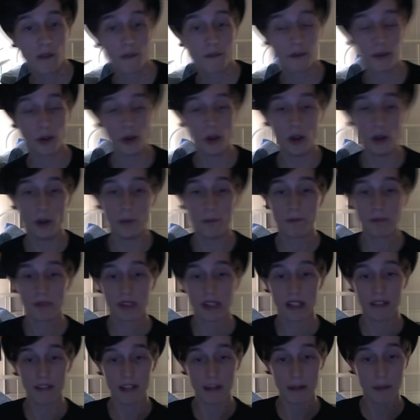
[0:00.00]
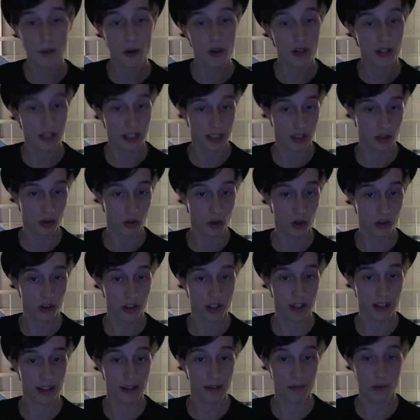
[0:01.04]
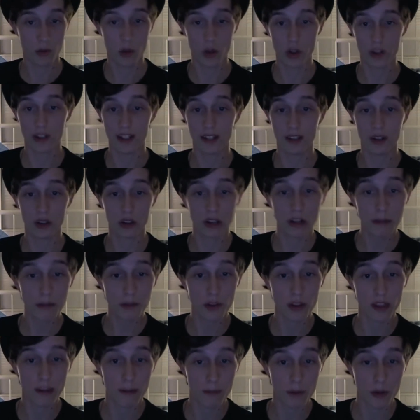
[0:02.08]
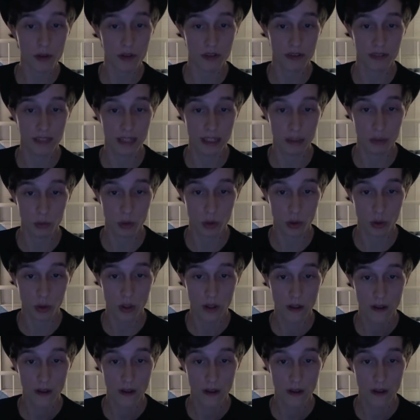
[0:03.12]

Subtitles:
For if that person is close to them or they look up to that person, they will